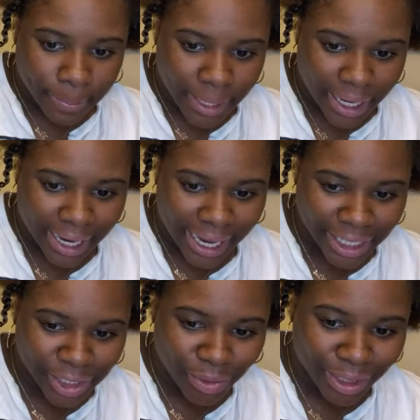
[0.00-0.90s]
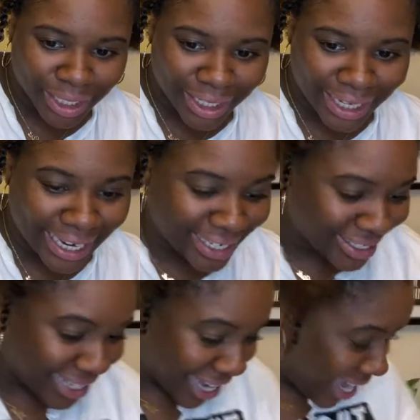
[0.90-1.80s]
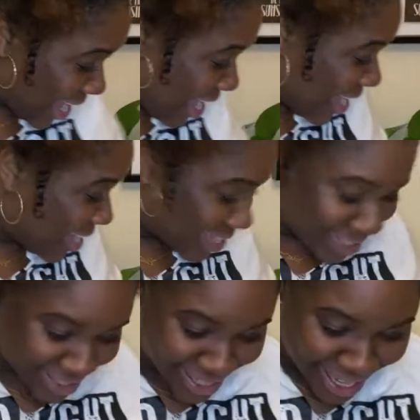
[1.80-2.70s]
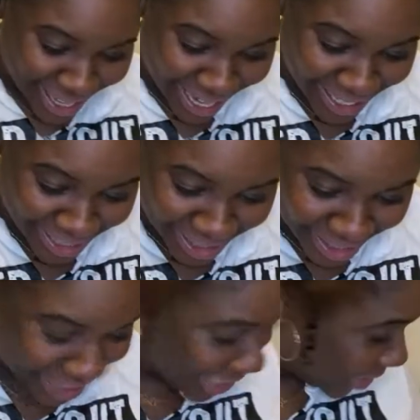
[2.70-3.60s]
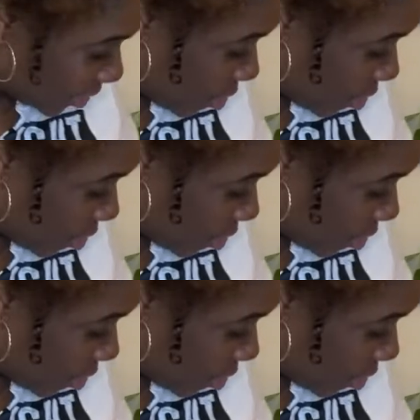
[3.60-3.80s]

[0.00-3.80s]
Acacia with the links. Yes, Acacia is the